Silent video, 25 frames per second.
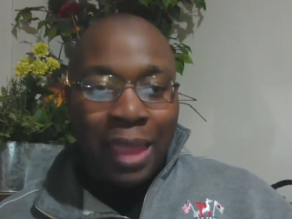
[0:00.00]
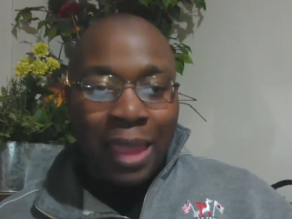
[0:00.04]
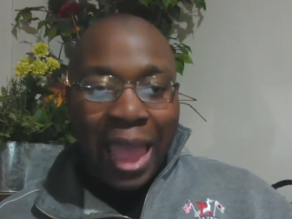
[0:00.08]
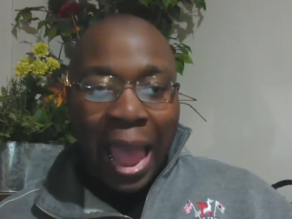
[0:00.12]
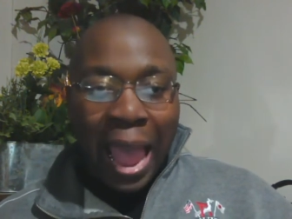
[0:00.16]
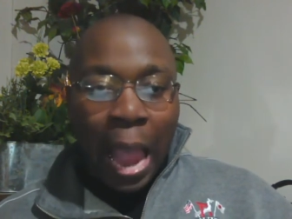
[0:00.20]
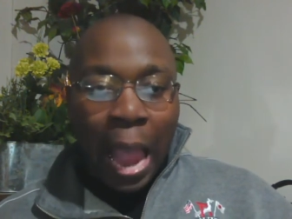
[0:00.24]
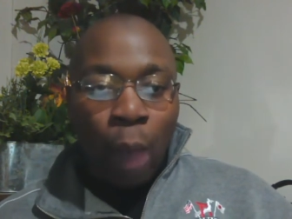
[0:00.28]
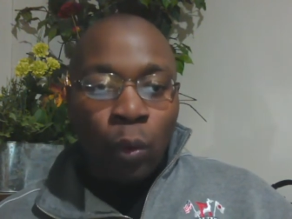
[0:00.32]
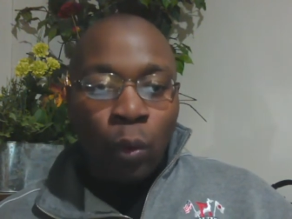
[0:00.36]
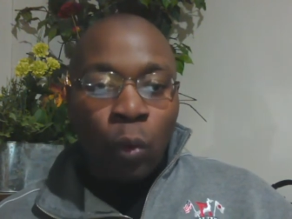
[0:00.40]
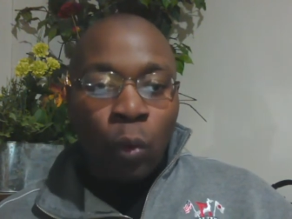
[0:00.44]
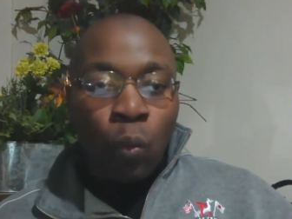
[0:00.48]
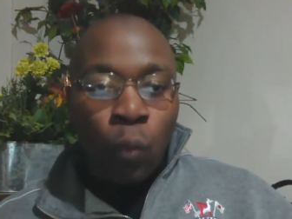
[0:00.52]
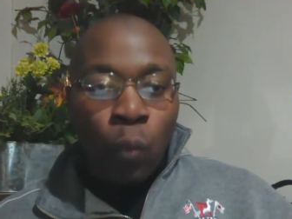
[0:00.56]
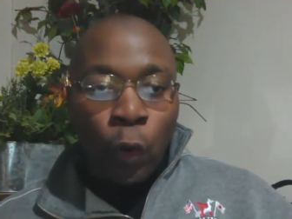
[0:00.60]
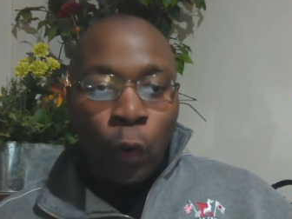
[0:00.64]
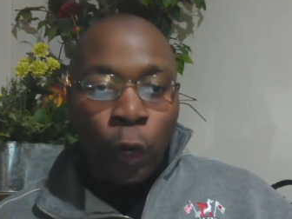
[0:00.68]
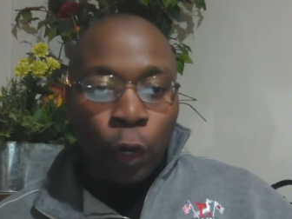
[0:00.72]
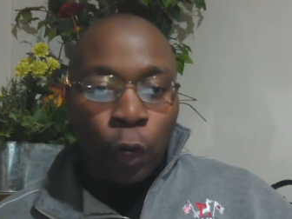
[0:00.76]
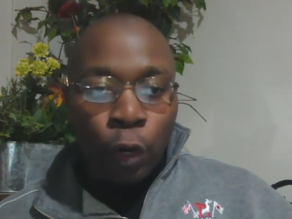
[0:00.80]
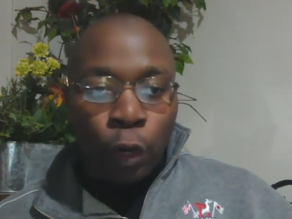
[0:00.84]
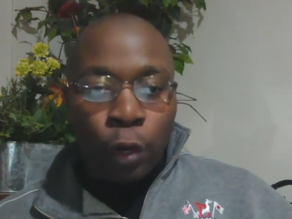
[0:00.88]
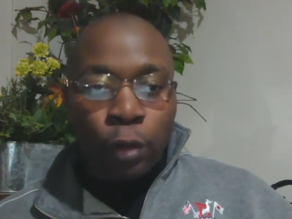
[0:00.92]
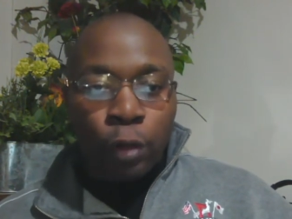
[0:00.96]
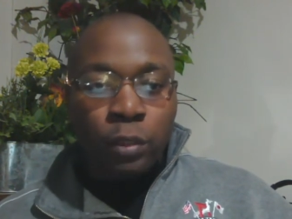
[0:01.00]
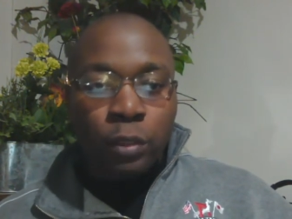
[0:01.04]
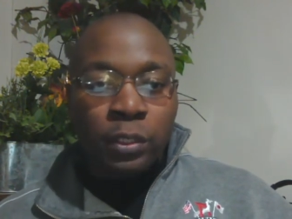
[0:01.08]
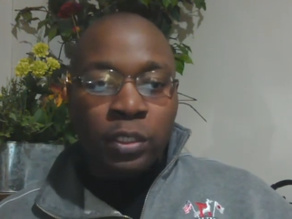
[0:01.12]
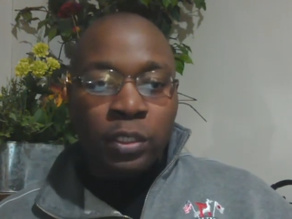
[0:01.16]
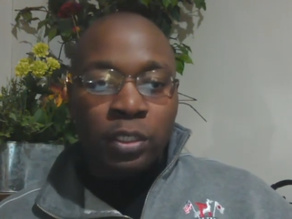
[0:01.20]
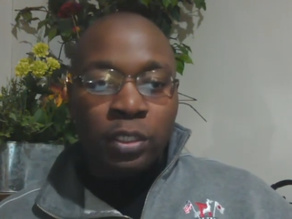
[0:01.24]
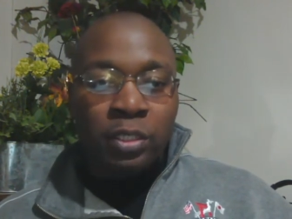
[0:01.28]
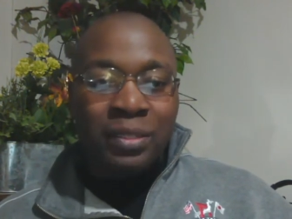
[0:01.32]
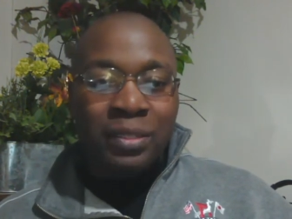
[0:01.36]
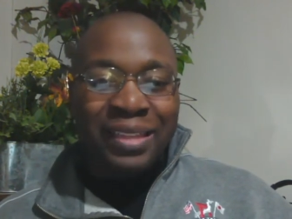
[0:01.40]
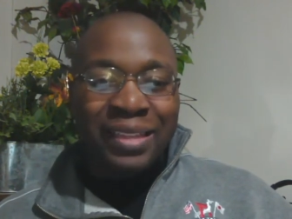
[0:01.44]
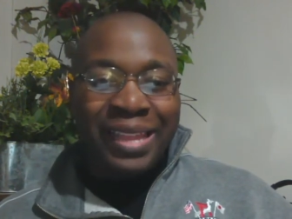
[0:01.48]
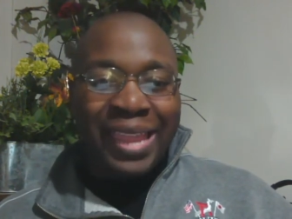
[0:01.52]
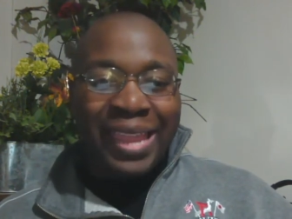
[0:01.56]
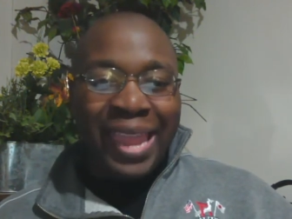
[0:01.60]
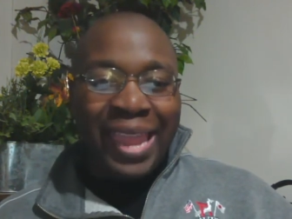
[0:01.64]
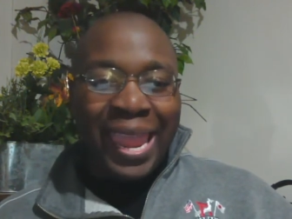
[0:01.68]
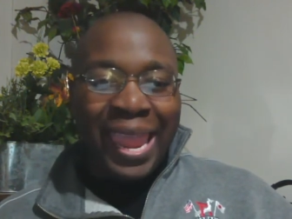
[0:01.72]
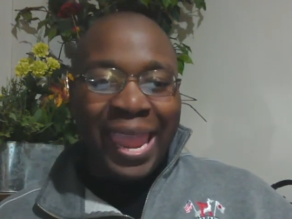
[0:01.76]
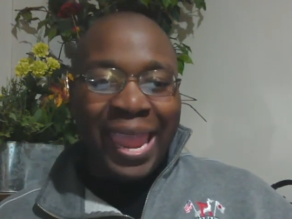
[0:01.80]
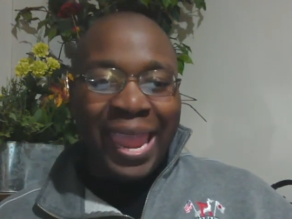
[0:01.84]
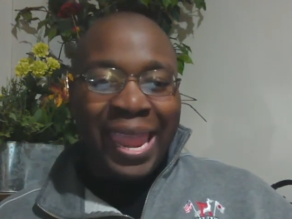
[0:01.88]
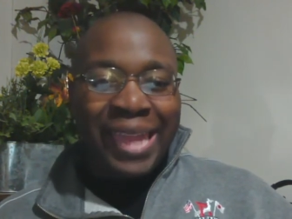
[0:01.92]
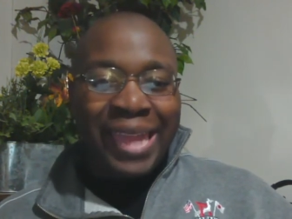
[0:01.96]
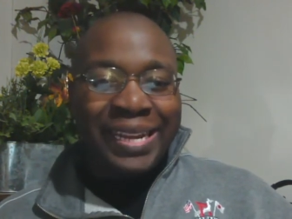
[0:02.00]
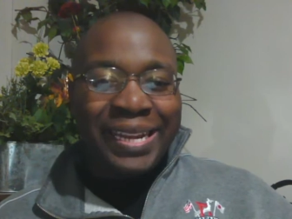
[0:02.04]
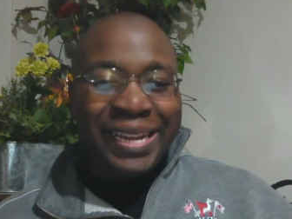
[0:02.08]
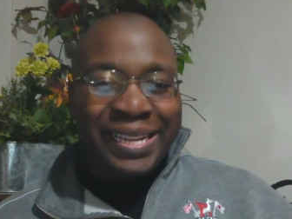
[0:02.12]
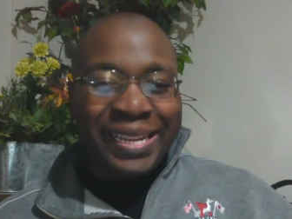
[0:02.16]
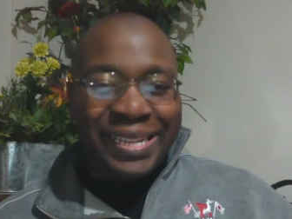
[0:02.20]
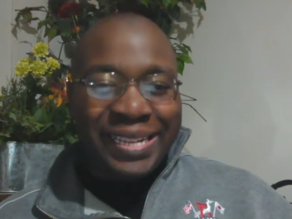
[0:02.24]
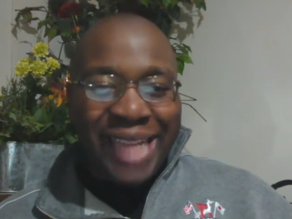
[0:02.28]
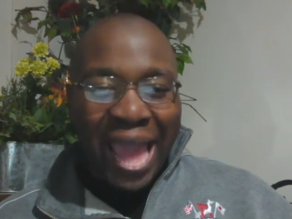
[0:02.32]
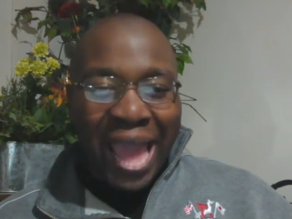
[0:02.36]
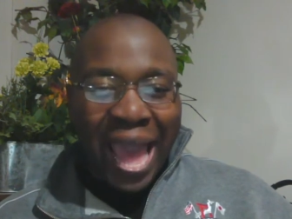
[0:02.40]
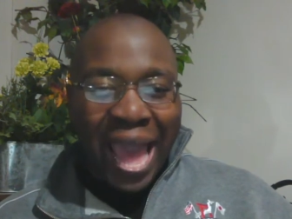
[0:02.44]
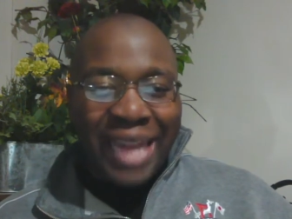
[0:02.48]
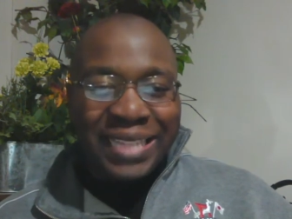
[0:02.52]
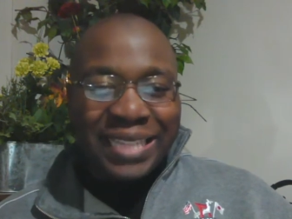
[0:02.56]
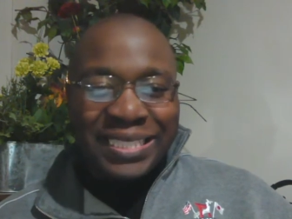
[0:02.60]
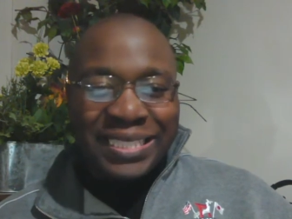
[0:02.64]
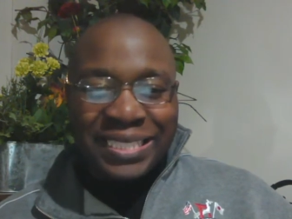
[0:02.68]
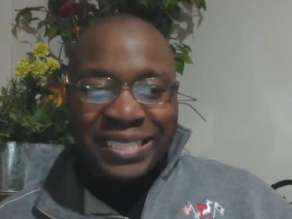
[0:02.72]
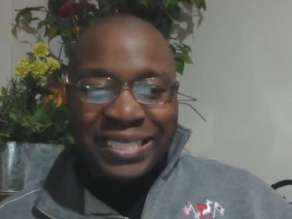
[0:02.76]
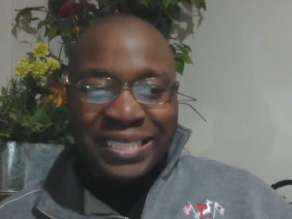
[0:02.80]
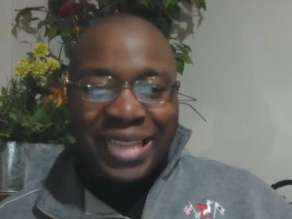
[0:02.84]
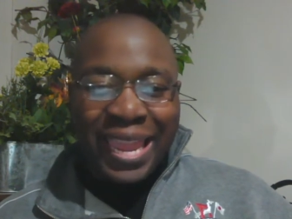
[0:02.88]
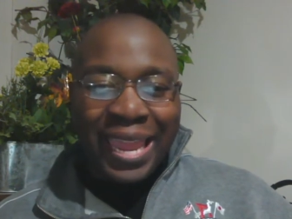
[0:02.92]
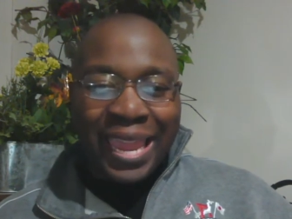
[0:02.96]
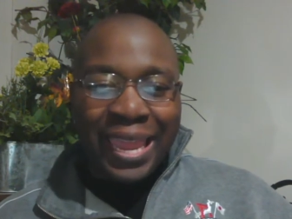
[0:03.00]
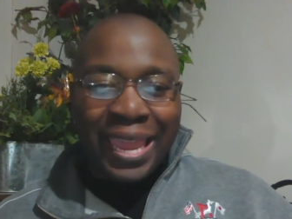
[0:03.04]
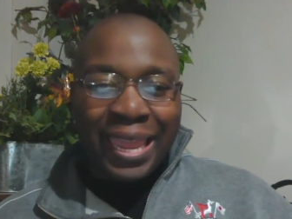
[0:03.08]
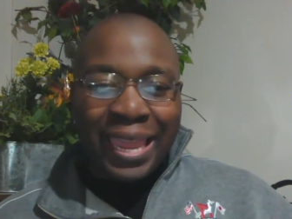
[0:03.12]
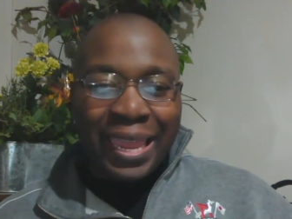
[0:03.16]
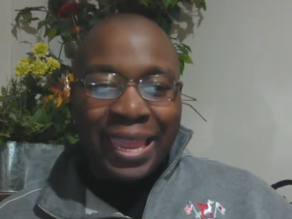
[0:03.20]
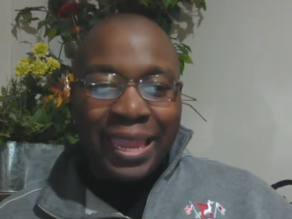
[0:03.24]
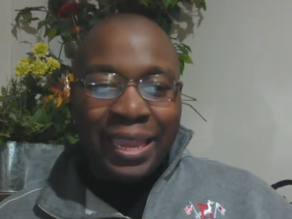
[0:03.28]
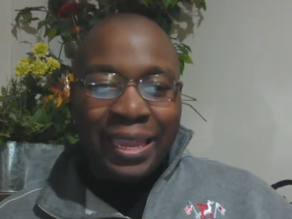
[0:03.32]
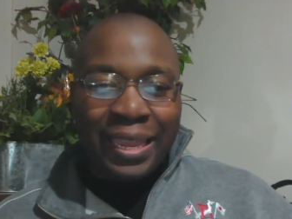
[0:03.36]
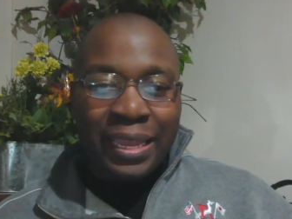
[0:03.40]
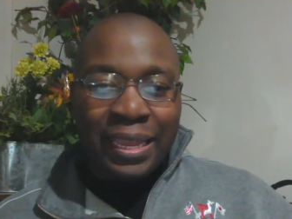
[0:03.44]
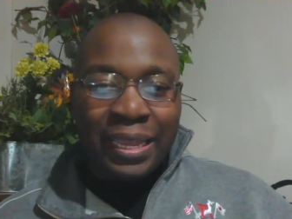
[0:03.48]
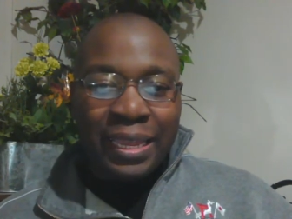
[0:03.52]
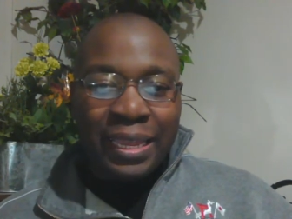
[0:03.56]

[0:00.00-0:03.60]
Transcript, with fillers: our words and not say